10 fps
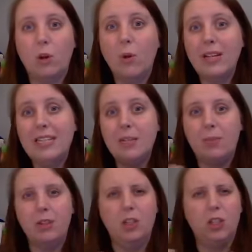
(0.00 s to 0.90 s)
going
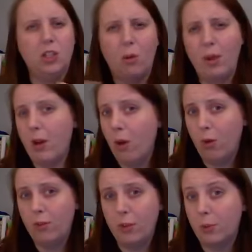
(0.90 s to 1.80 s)
deeper than just going
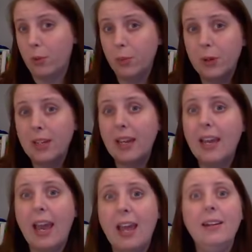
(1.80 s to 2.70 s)
over the rubric
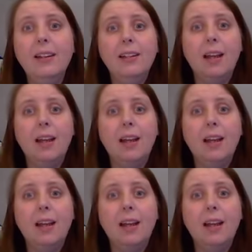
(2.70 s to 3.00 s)
again,